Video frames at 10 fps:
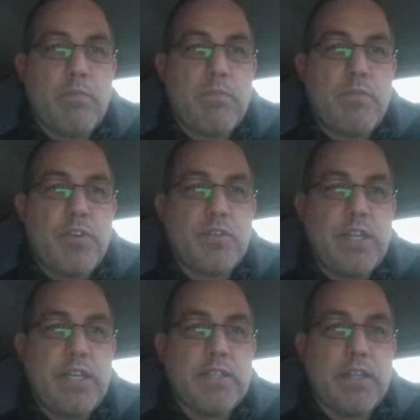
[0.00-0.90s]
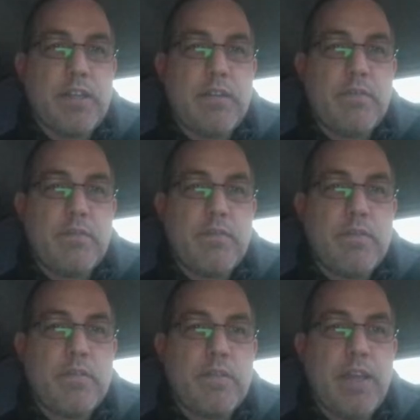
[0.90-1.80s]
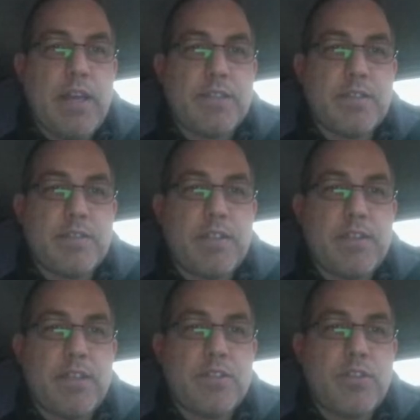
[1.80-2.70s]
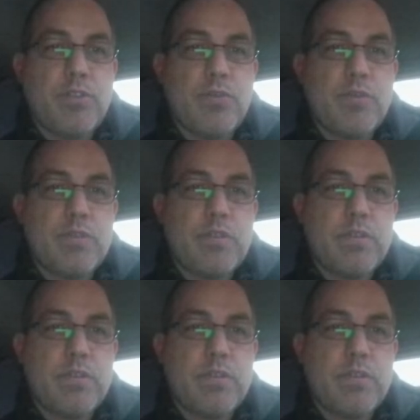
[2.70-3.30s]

13s in it, the X's, not the X2s.